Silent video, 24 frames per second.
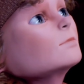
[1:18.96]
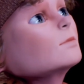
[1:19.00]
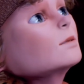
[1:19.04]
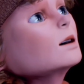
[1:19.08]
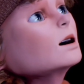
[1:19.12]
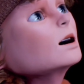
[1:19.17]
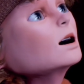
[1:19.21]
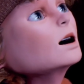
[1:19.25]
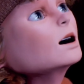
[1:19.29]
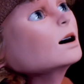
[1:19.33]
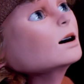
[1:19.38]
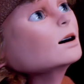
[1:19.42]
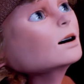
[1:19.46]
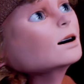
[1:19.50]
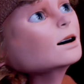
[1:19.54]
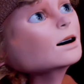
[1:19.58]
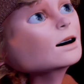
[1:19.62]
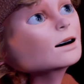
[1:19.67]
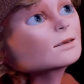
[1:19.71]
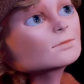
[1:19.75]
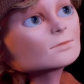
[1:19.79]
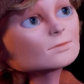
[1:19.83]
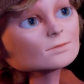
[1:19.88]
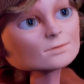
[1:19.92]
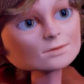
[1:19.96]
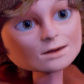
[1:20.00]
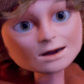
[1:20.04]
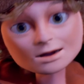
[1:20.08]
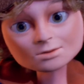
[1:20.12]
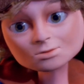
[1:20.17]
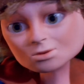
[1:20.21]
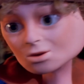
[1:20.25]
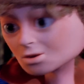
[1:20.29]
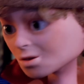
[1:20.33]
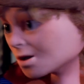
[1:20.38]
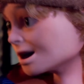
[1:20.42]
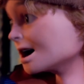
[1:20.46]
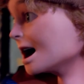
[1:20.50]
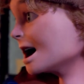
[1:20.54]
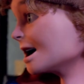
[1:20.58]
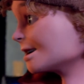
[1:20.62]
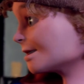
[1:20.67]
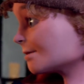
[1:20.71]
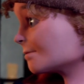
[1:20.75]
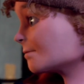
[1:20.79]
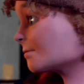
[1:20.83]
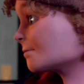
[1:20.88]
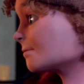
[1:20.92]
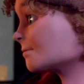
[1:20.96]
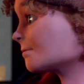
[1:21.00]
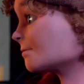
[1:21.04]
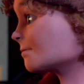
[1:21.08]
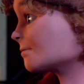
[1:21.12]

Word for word: But uh, I struggle with that.